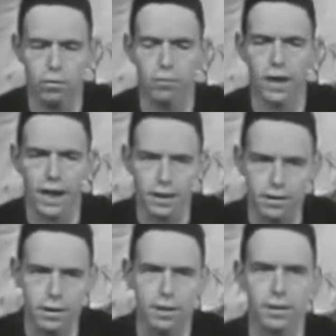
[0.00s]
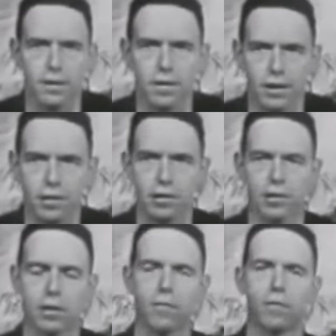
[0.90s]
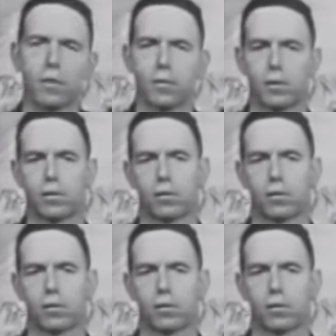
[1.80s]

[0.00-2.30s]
reality and intensity of the moment.